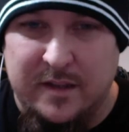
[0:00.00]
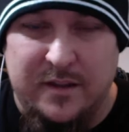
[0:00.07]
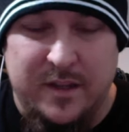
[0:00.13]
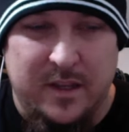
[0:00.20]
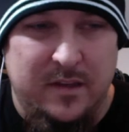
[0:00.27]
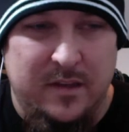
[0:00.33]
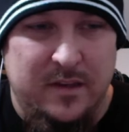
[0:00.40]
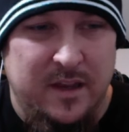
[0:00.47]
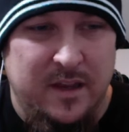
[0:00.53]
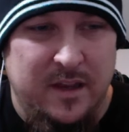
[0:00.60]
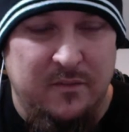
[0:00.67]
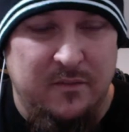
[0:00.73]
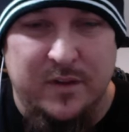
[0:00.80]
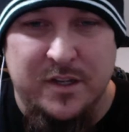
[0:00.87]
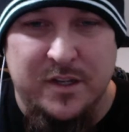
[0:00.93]
the
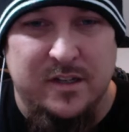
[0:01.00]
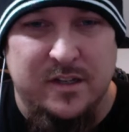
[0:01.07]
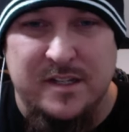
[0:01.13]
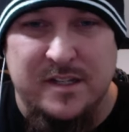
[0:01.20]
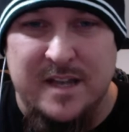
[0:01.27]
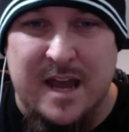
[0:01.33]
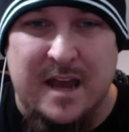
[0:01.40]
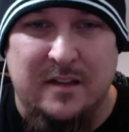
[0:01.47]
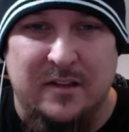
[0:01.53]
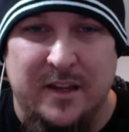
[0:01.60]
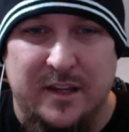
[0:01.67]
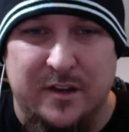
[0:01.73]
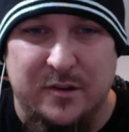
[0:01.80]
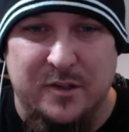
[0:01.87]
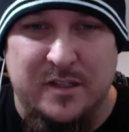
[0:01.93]
Envision is not like
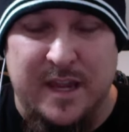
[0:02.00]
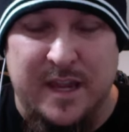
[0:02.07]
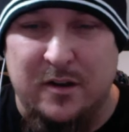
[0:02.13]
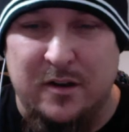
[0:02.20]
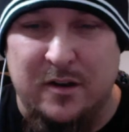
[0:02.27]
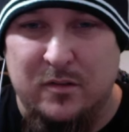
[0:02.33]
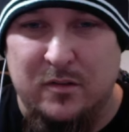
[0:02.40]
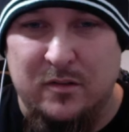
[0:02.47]
your standard,